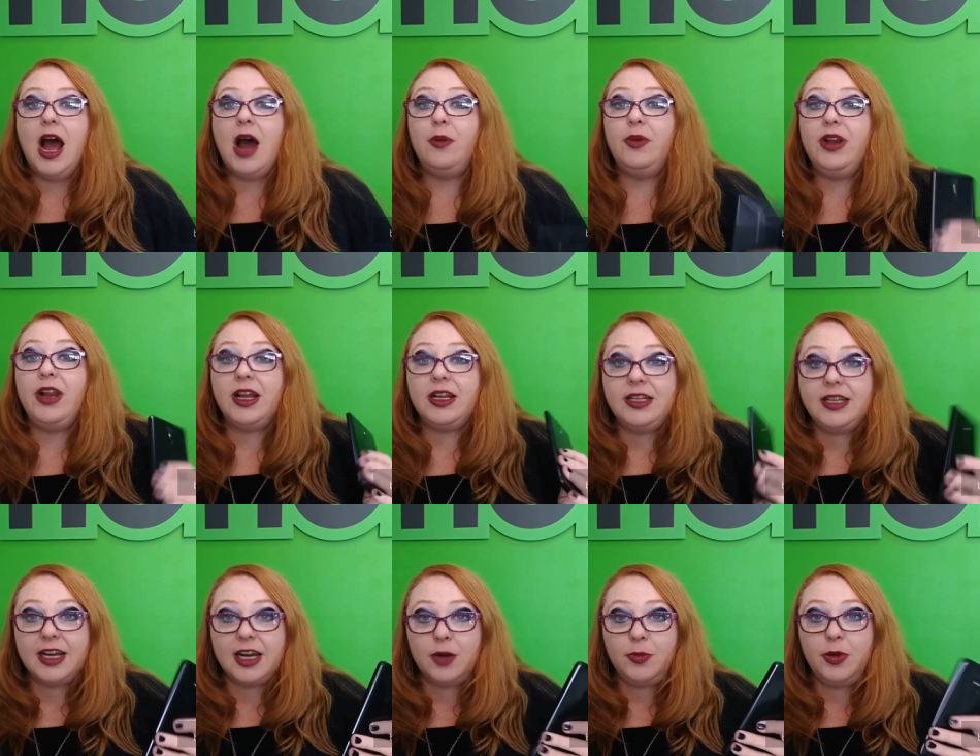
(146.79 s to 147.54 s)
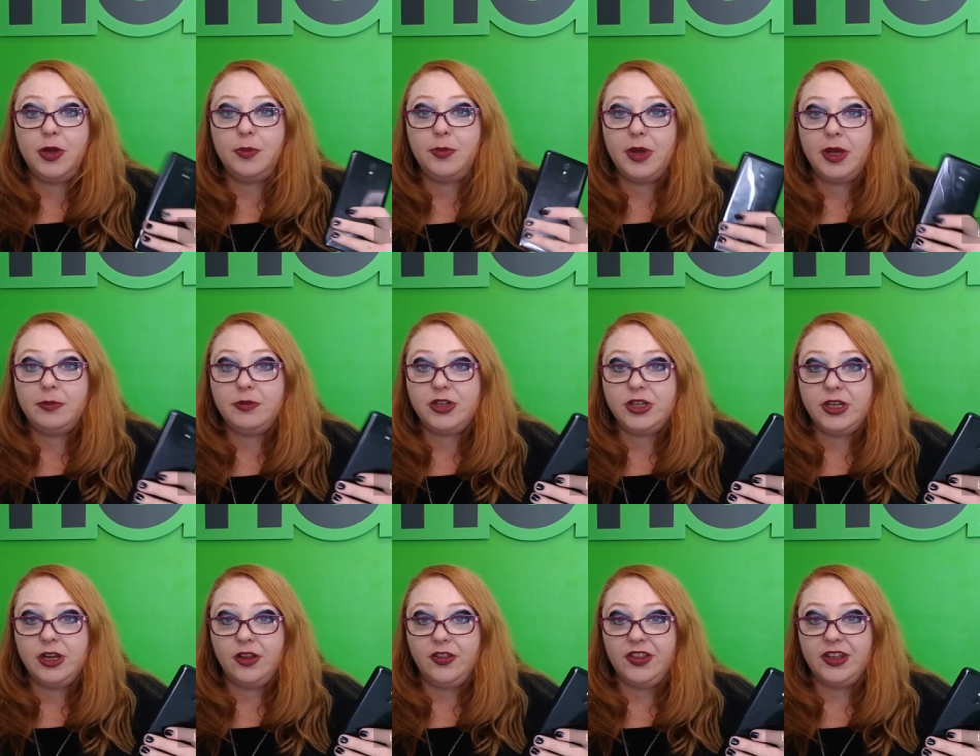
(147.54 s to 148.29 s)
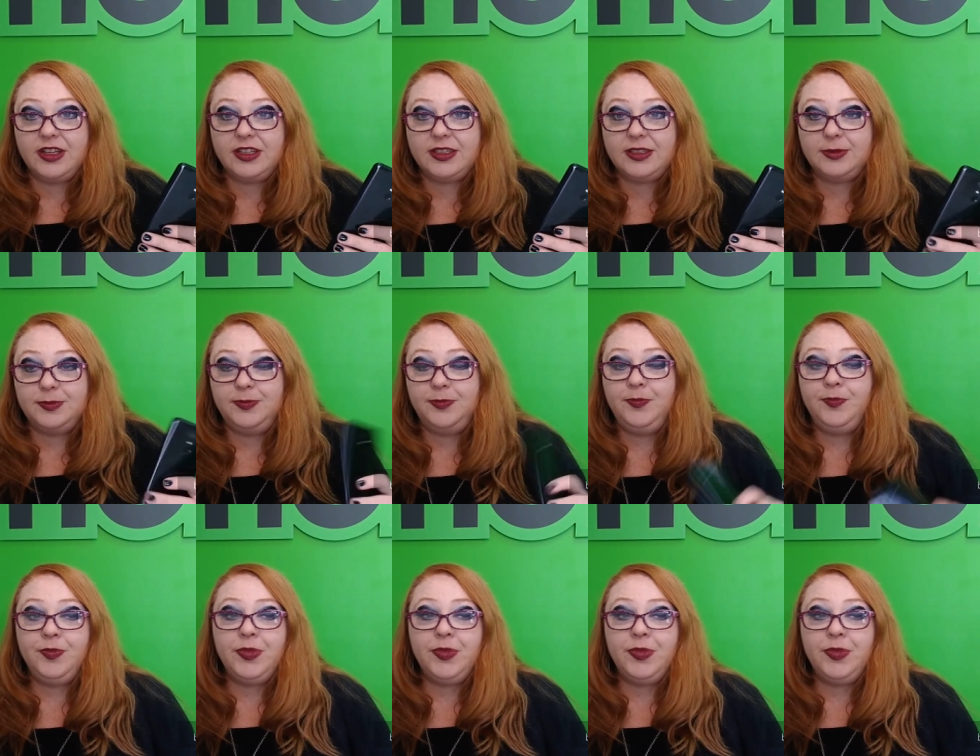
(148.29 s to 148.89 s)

I would not dare put PUBG on this.